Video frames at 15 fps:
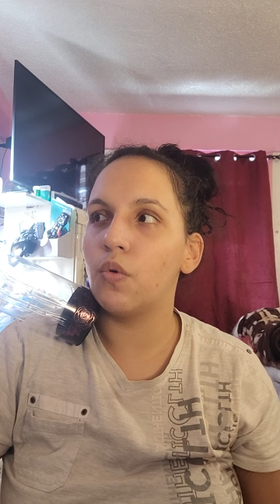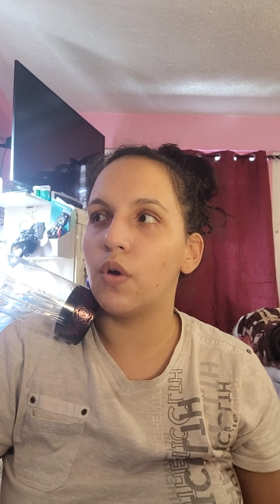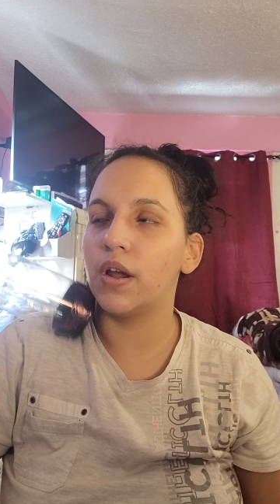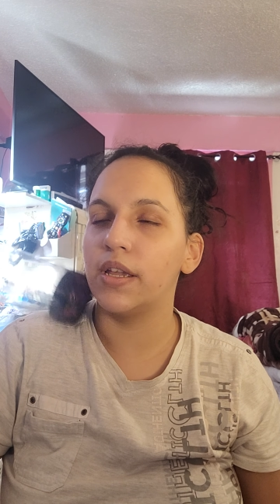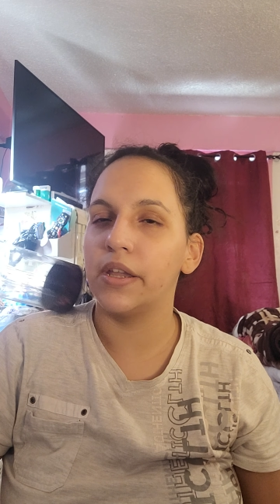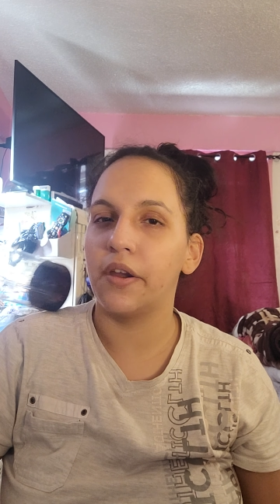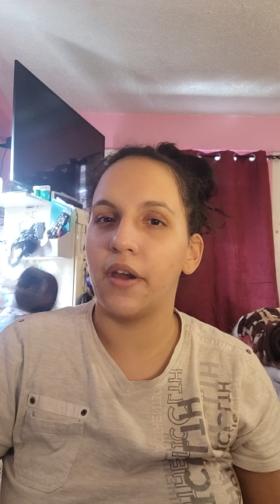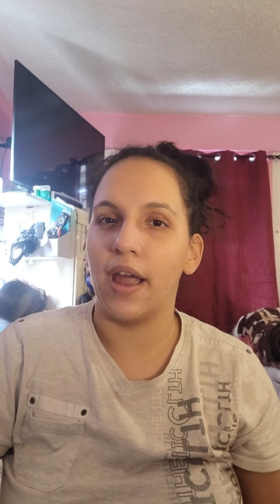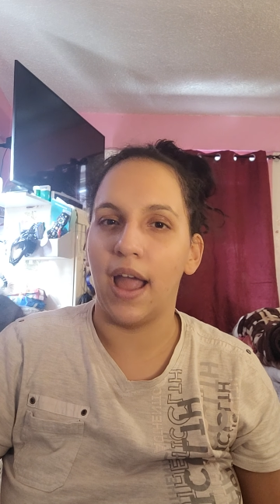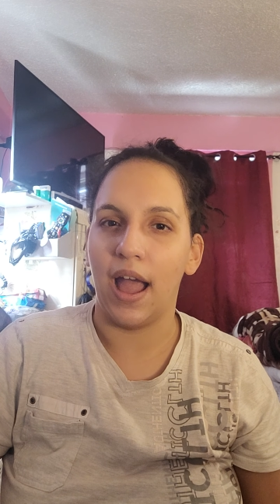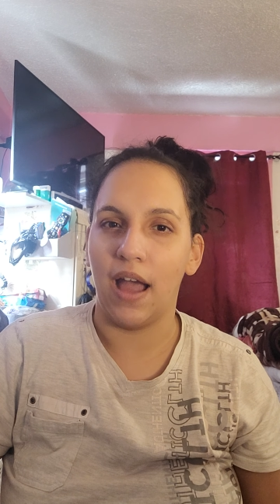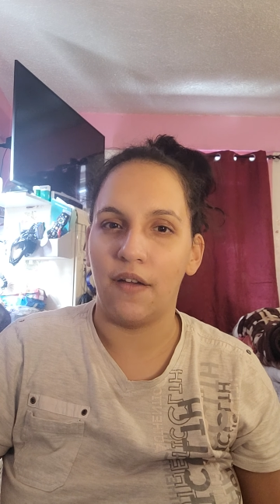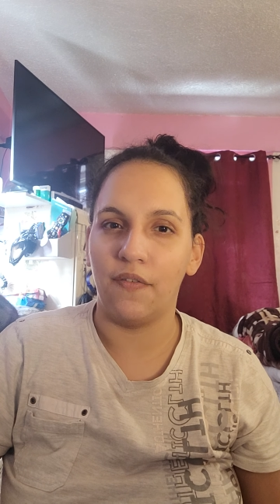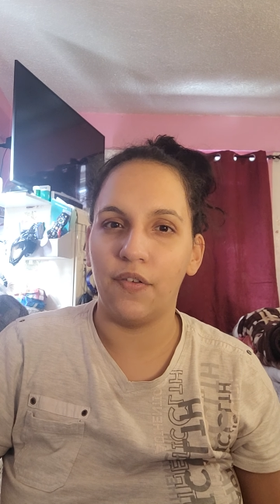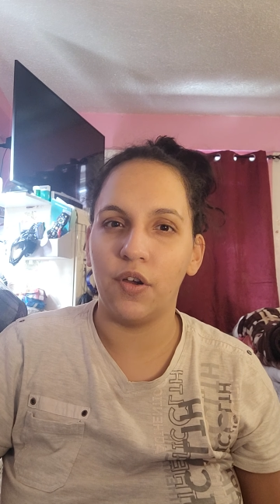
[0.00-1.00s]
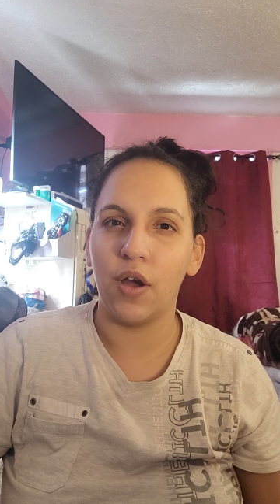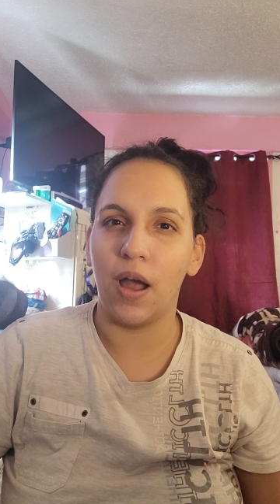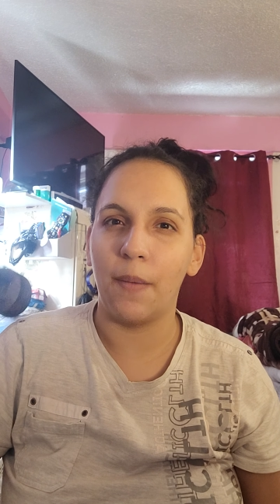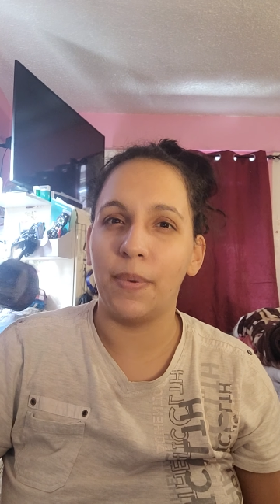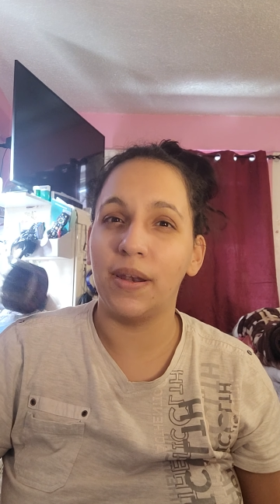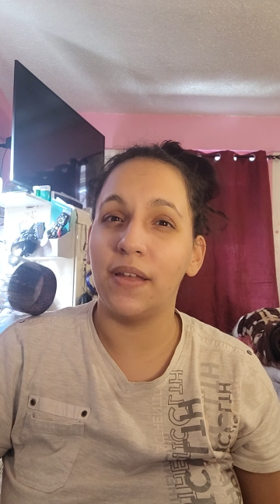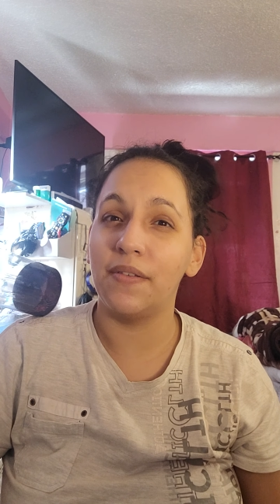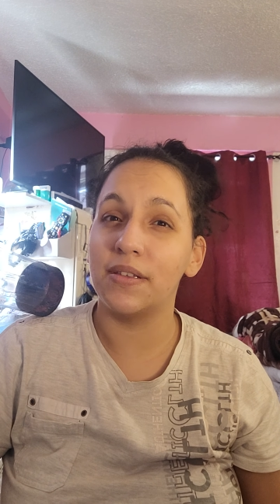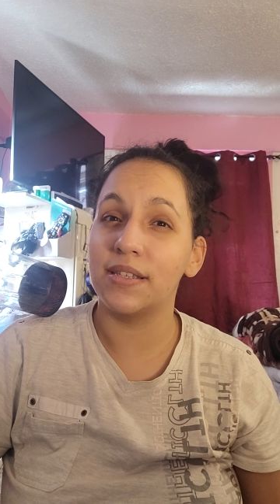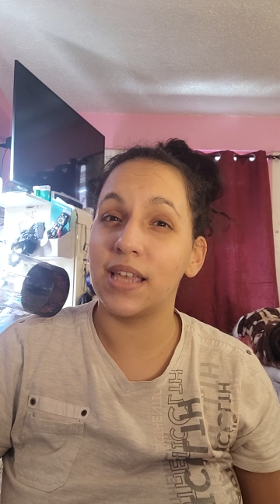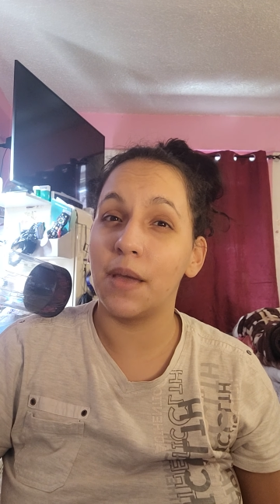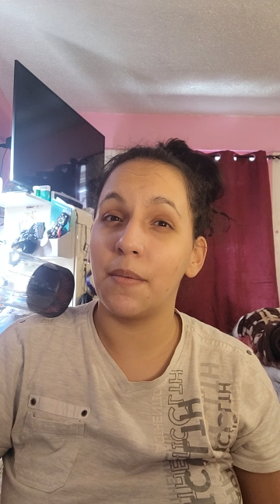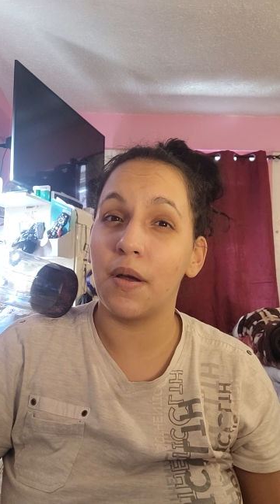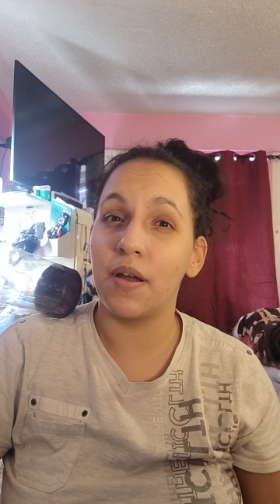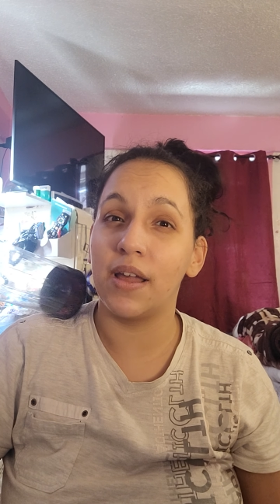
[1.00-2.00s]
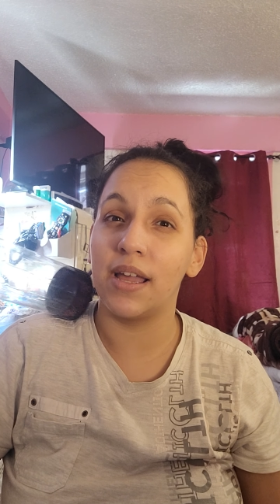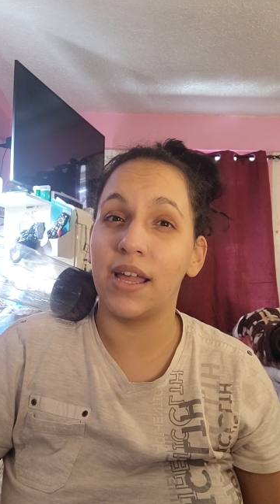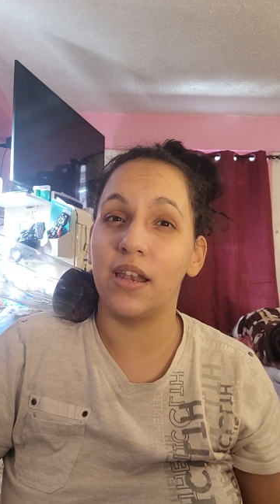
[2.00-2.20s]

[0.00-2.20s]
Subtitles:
or a year and a half ago. I believe this came out